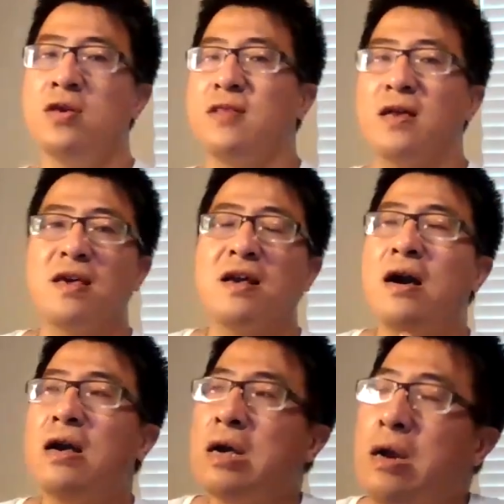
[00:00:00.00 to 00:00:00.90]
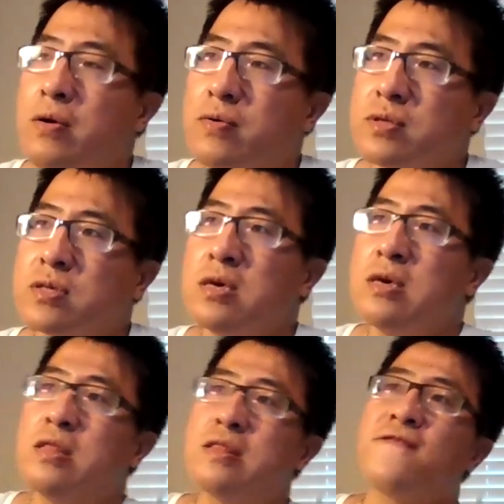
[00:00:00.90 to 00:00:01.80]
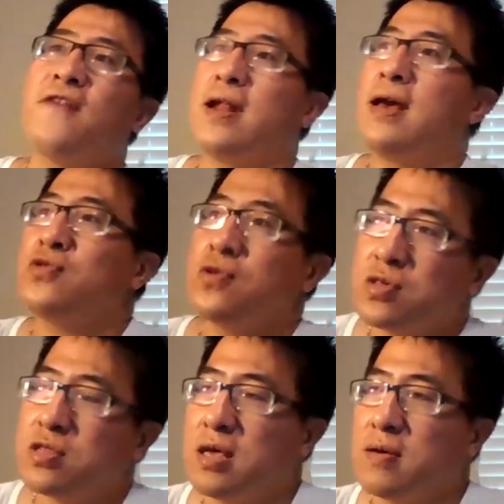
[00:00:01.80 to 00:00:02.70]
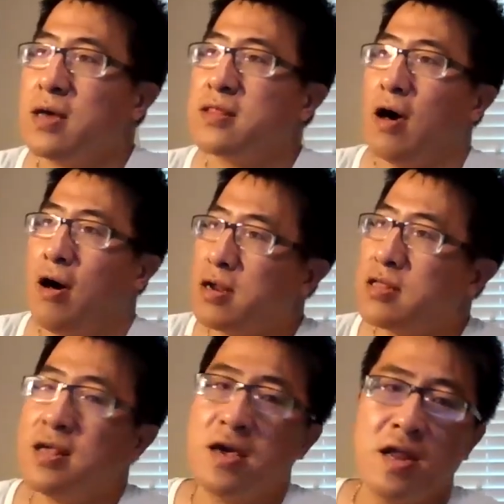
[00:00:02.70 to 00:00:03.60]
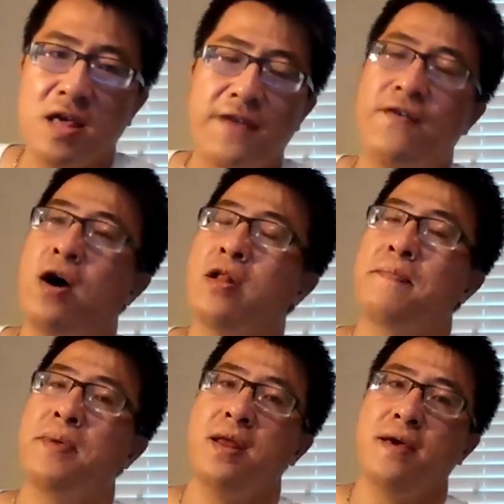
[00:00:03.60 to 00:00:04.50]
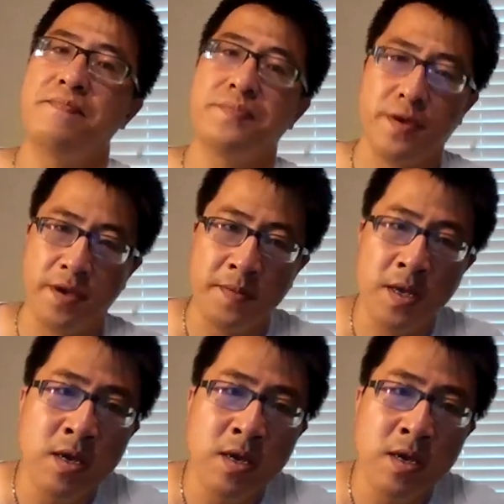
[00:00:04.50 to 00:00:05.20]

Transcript: Then they conclude the financial the auditing and give audit opinion, right?